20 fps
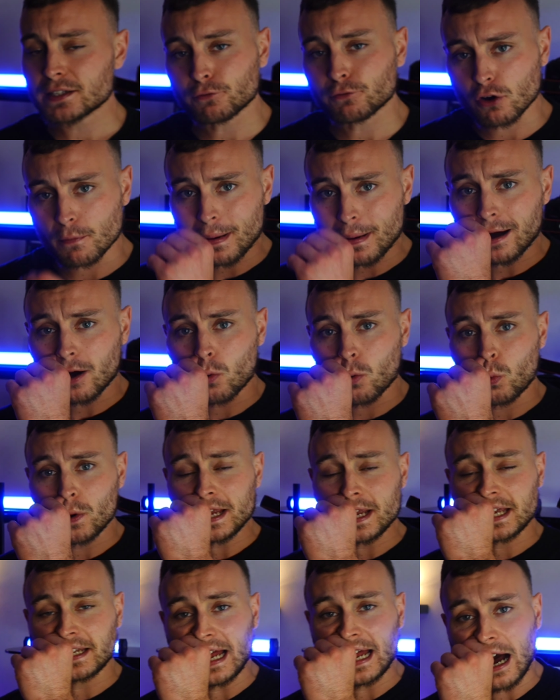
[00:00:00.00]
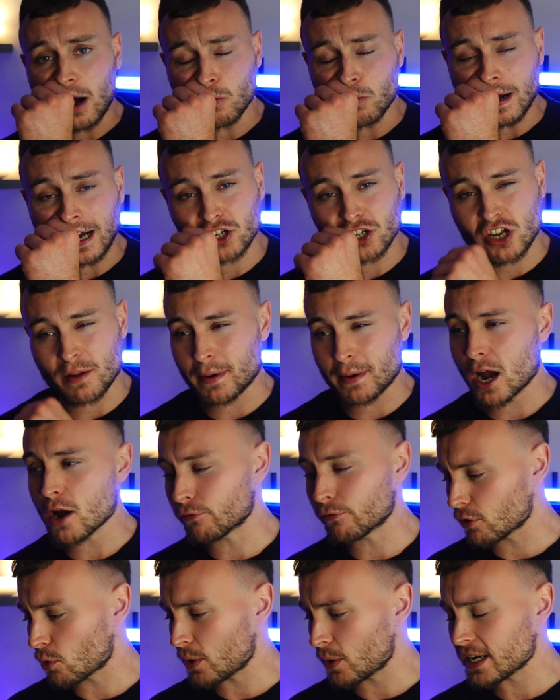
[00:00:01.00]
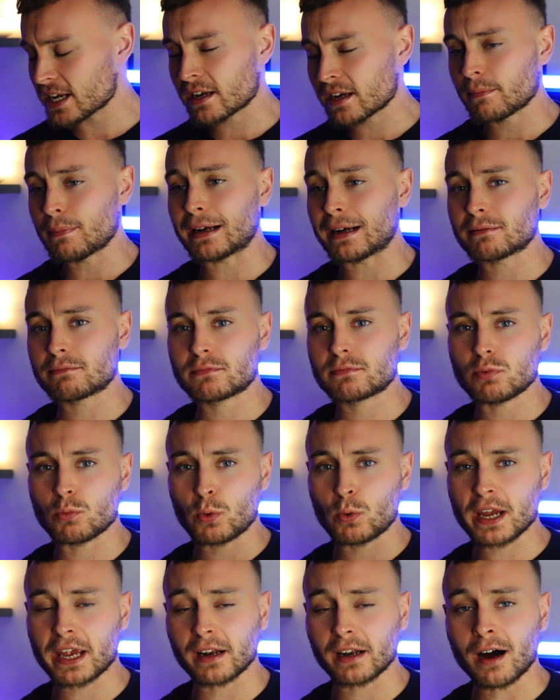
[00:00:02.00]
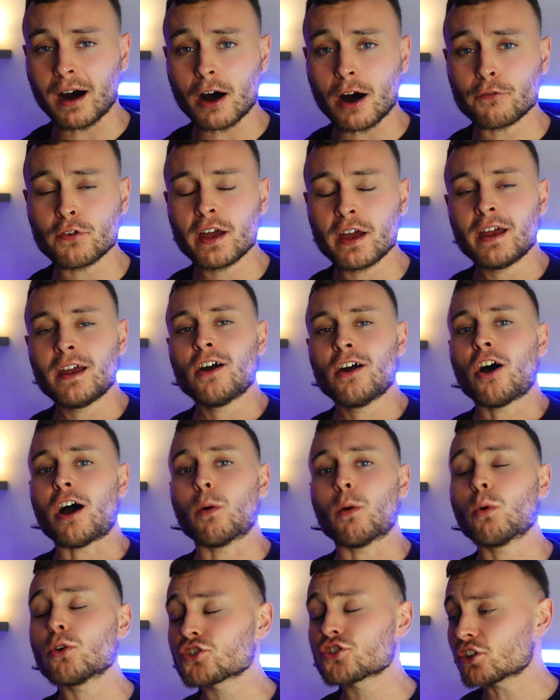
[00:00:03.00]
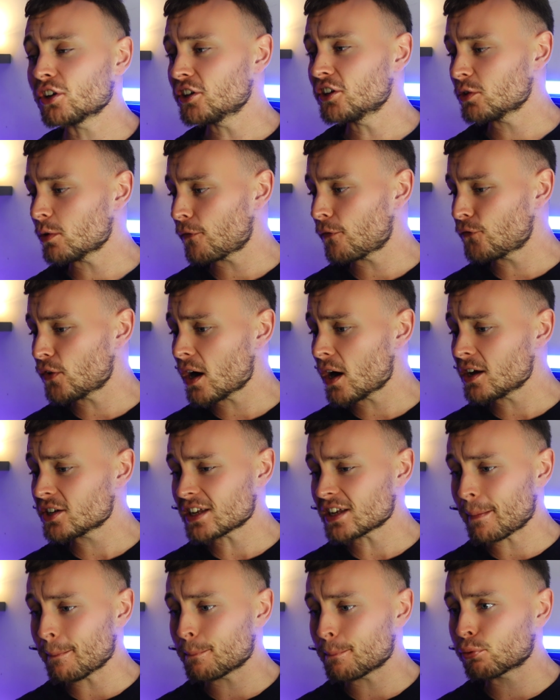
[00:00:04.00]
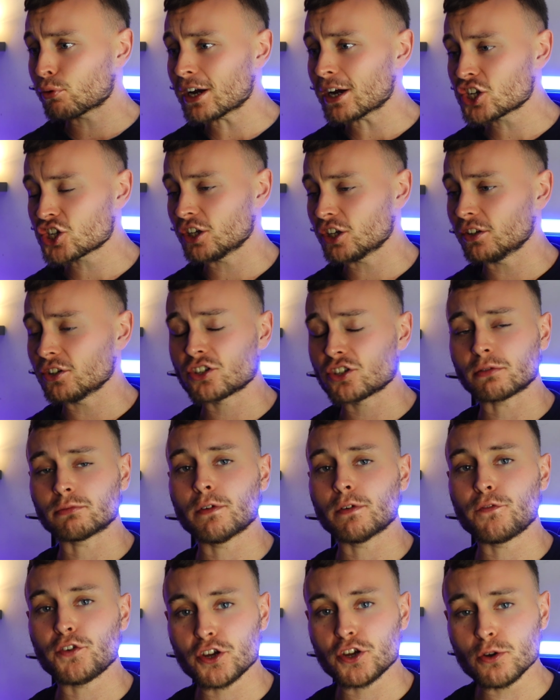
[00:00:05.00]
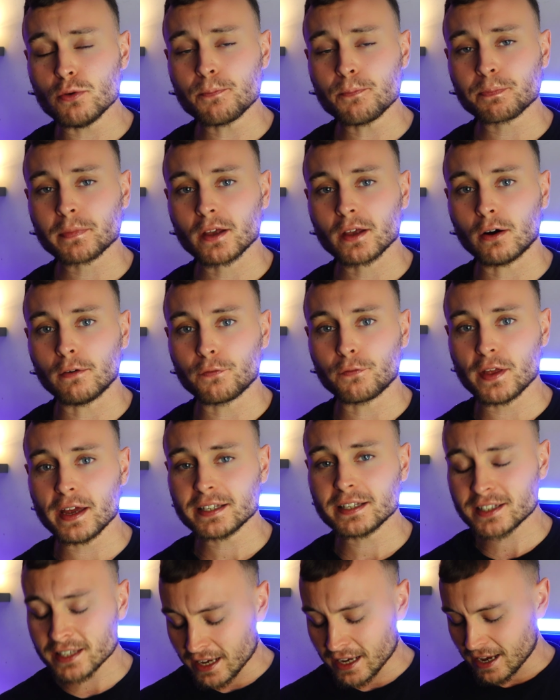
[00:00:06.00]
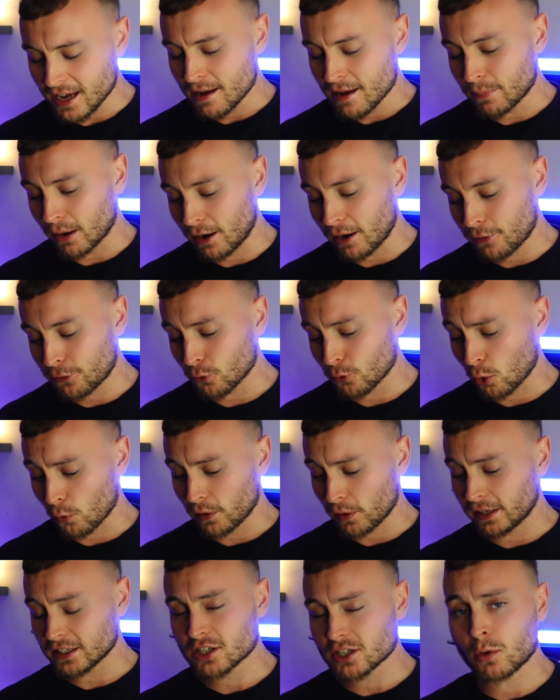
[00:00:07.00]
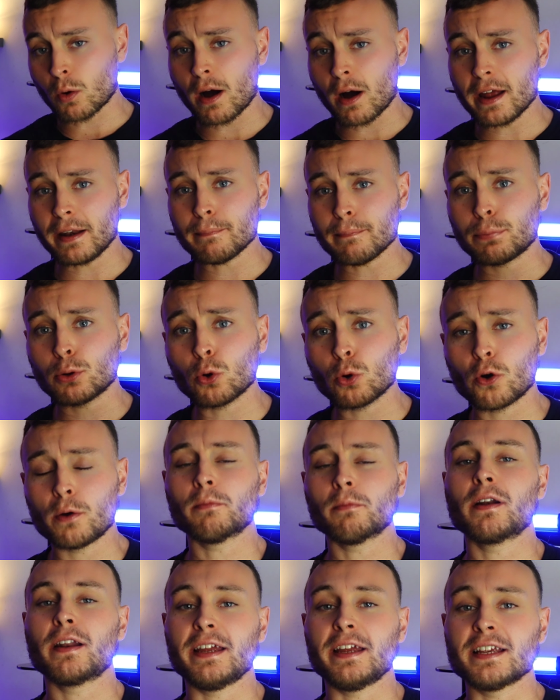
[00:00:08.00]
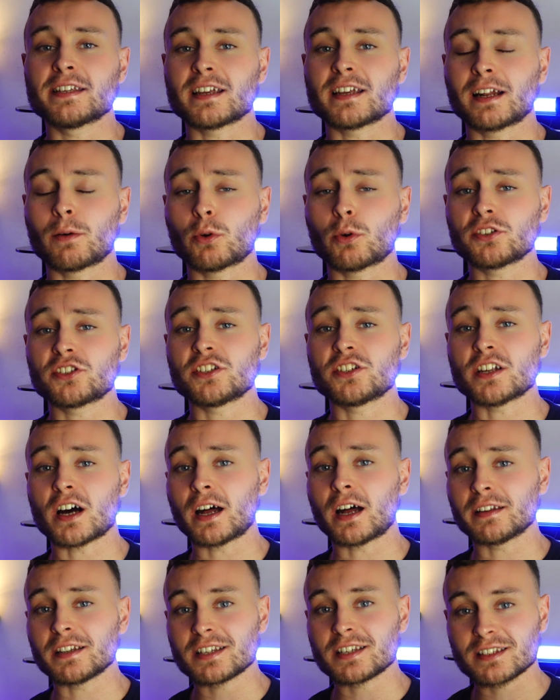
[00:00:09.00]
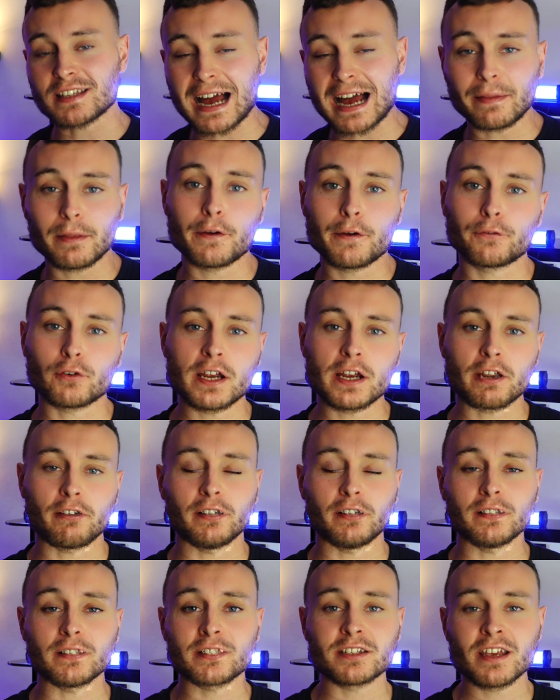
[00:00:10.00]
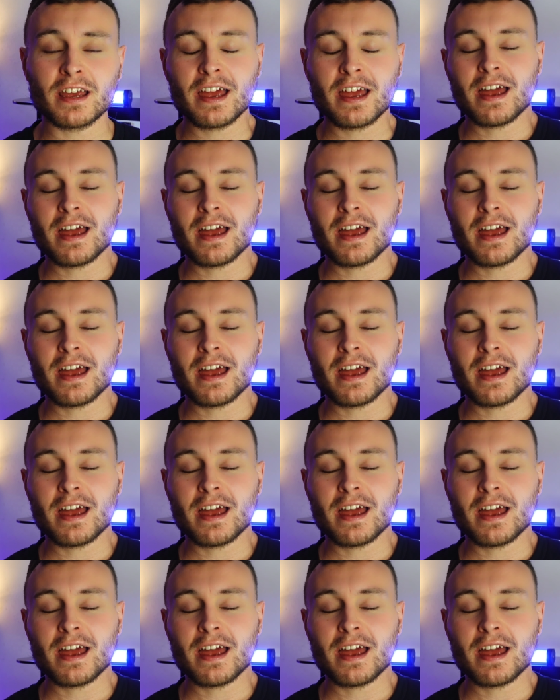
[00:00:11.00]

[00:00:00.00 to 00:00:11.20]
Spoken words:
for about a week now, actually a bit over a week, about a week and a half. I was going to do a first impressions review of this, but I thought that it's quite an important release and I wanted to understand the fragrance